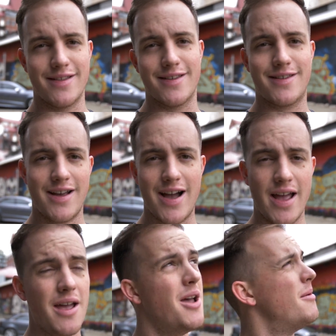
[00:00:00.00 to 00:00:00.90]
in the
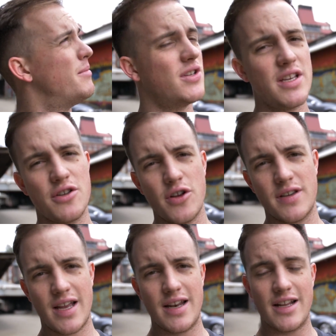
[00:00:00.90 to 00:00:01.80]
sky. Because there's no
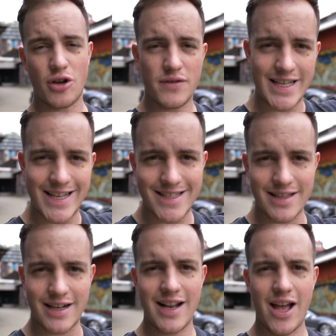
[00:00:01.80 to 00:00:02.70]
sun, it's obviously
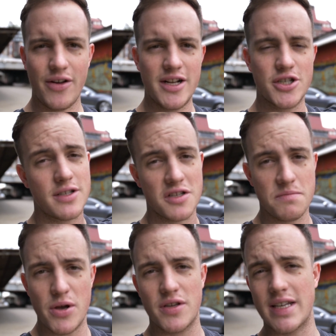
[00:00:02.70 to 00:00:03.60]
hitting the cloud and just
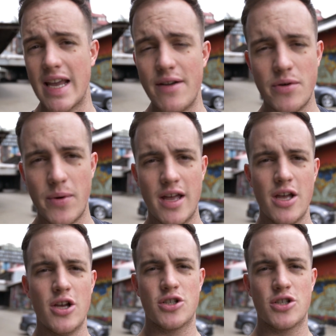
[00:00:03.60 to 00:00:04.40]
dispersing everywhere.